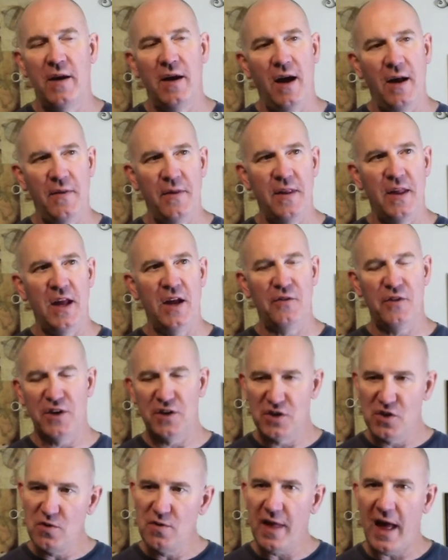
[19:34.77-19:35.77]
And if you
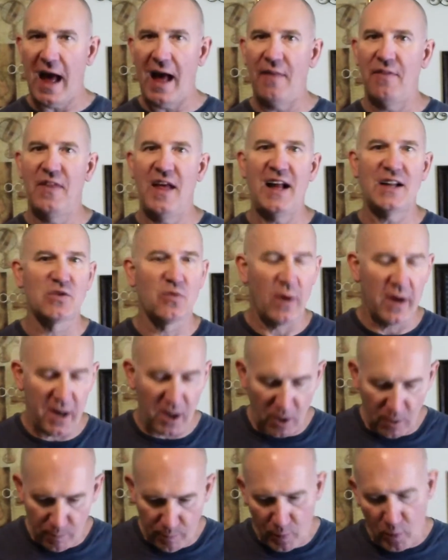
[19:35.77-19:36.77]
do that, that's why
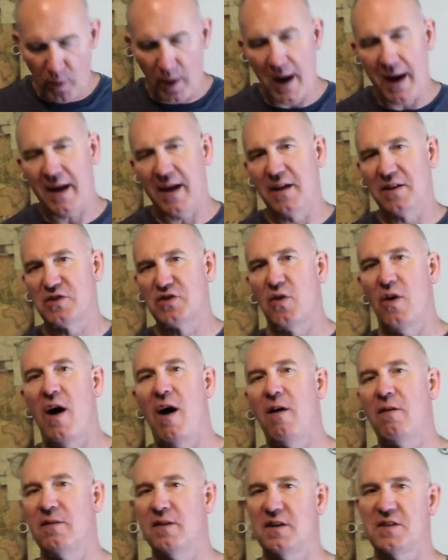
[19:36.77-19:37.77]
you're cranking so
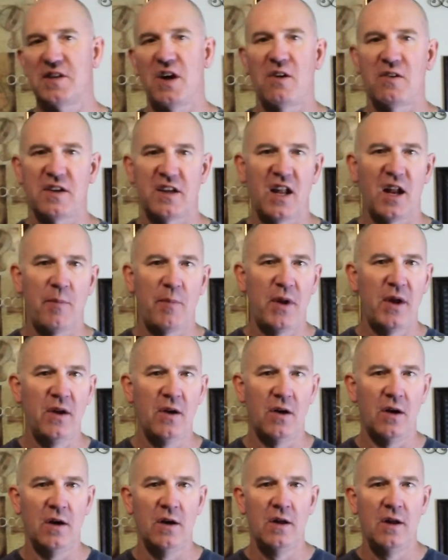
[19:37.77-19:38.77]
hard and it's hard to get up a
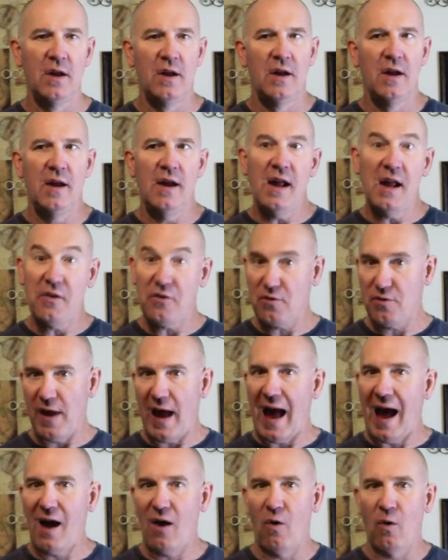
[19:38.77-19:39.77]
hill. Either
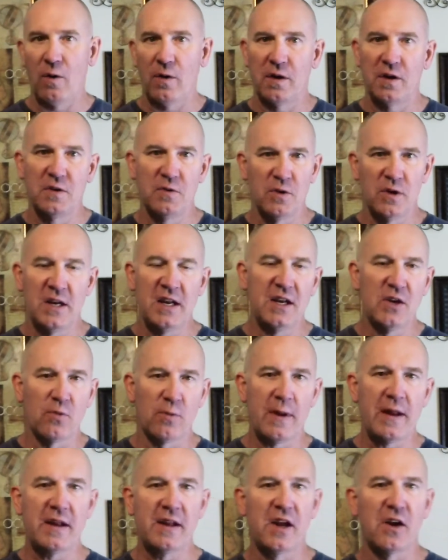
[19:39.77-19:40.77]
that or you need to
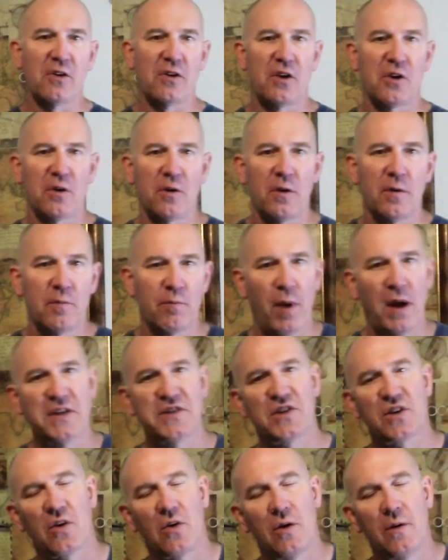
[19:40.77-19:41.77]
re-gear your
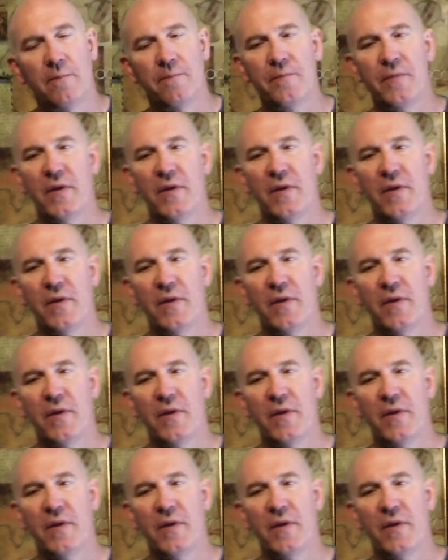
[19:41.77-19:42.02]
bicycle.